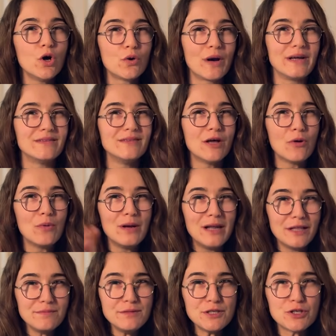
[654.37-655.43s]
right, now
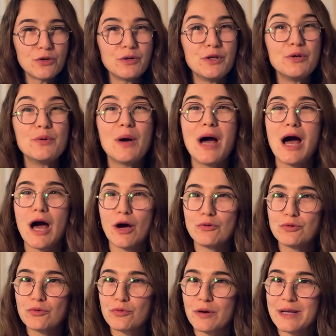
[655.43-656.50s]
let me show you how
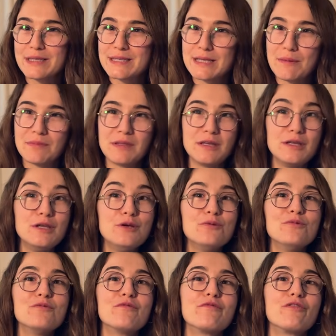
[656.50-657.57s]
to create something
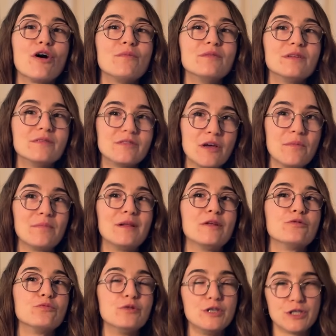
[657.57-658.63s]
new from the
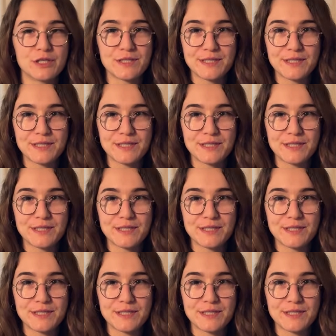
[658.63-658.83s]
template we just